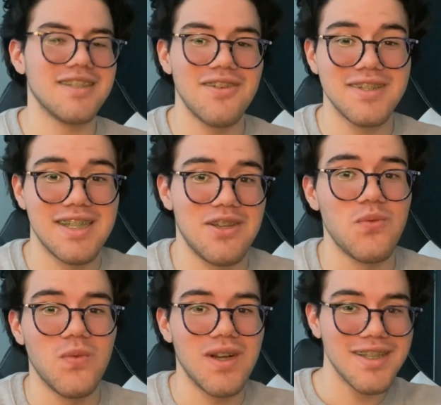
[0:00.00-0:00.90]
I was like,
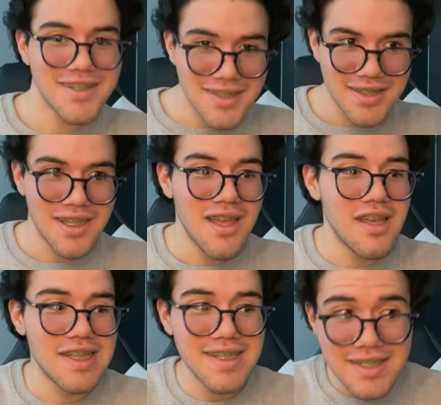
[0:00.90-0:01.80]
what?
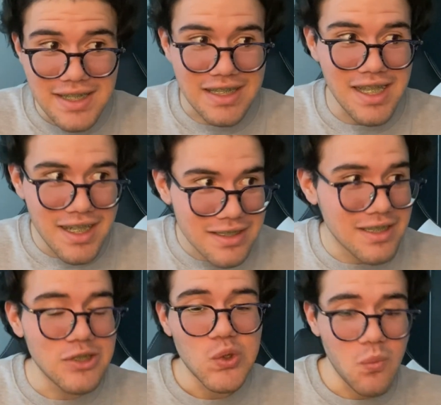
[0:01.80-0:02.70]
He's
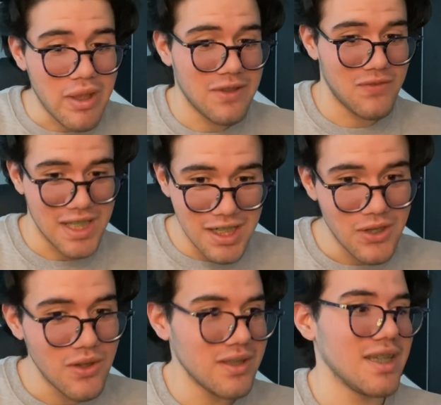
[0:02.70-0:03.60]
reacting to my
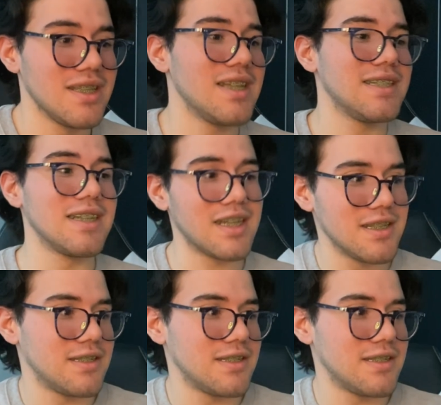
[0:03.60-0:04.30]
video? Like, that's crazy.